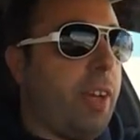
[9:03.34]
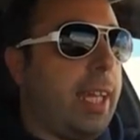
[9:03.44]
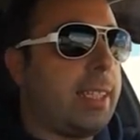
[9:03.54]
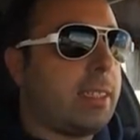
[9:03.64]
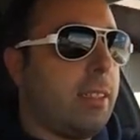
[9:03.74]

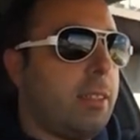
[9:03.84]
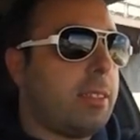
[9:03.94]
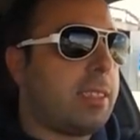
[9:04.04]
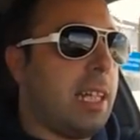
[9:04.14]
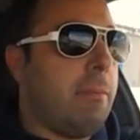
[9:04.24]
face
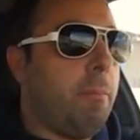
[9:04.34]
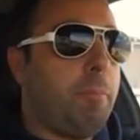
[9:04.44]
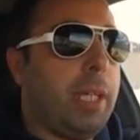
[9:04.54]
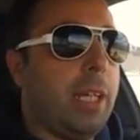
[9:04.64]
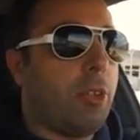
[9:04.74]

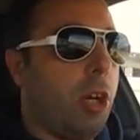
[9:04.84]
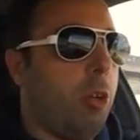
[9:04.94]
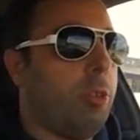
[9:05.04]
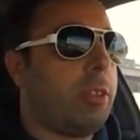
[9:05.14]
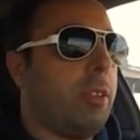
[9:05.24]
some B
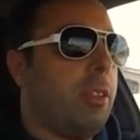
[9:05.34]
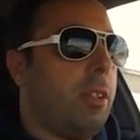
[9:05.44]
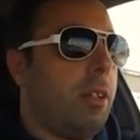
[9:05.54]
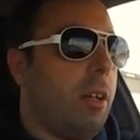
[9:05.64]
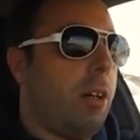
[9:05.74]
roads
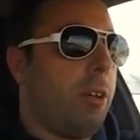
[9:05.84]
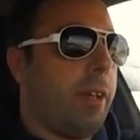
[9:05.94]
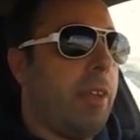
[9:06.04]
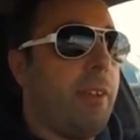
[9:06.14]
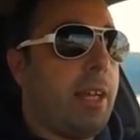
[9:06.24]

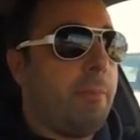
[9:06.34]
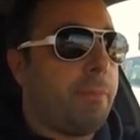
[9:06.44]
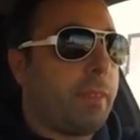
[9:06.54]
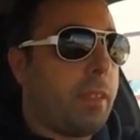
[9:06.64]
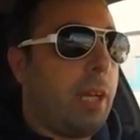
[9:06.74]
or even a
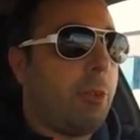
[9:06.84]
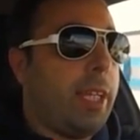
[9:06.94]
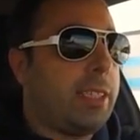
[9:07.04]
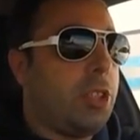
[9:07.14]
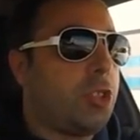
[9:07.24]

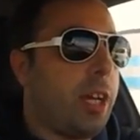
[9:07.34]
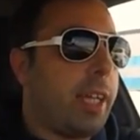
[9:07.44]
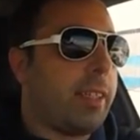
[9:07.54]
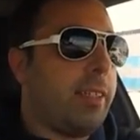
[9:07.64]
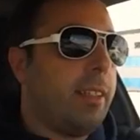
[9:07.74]
racing track,